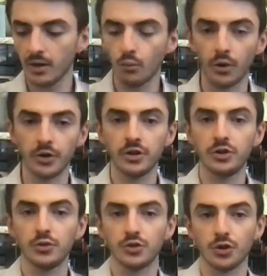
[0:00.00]
What you're going to
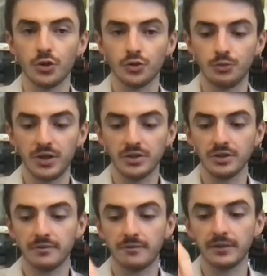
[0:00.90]
do is you're going to
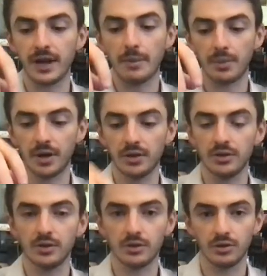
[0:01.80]
basically flop
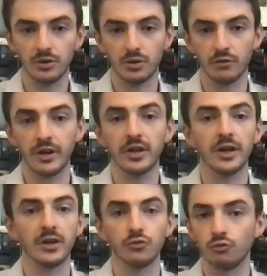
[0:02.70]
your right
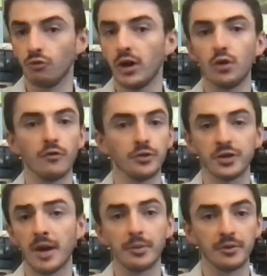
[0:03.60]
hand right over the
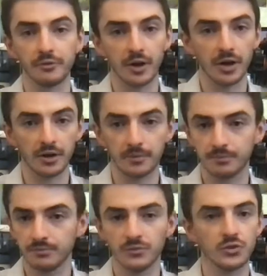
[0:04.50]
top of the frog.
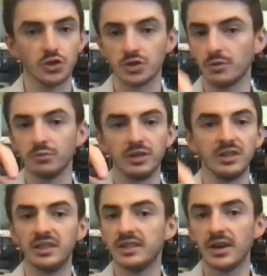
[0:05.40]
Just
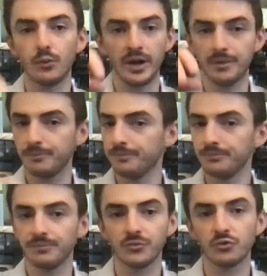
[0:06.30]
completely dead weight
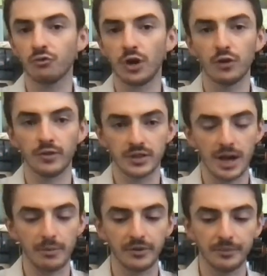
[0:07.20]
right over
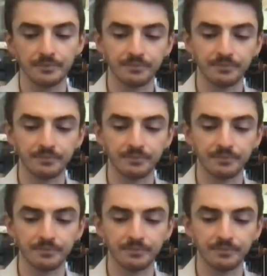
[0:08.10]
top of it.